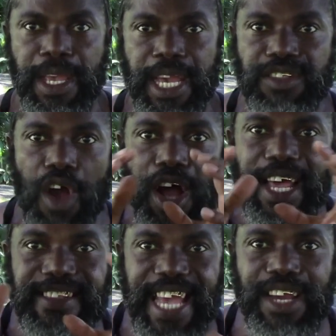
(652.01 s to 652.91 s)
It's all
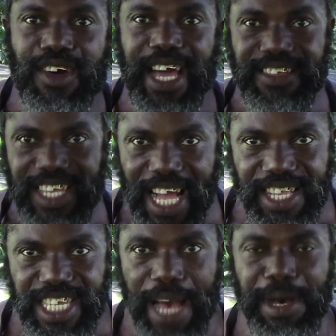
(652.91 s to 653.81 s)
a
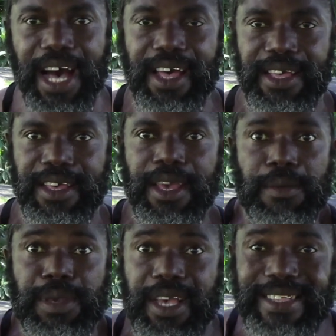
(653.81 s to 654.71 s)
psychological drama,
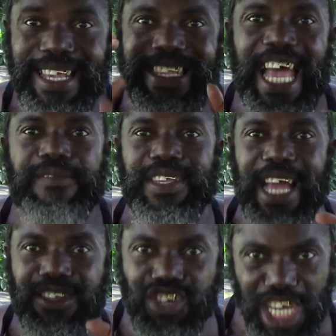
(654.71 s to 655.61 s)
because this life is
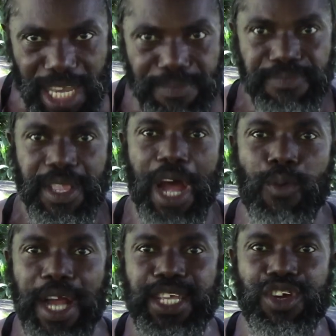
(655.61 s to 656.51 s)
a dream, and
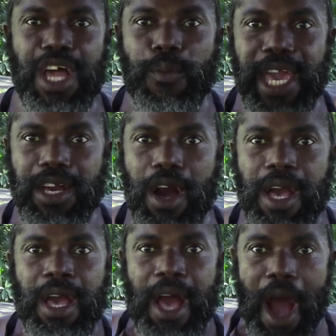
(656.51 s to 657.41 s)
one day you're going to wake,
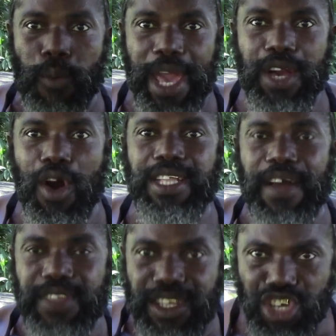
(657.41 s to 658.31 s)
awake out
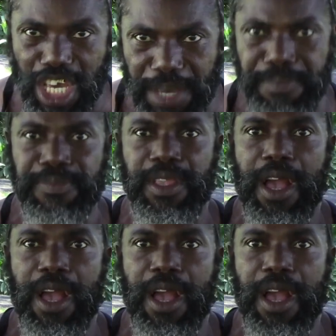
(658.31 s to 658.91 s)
of the dream.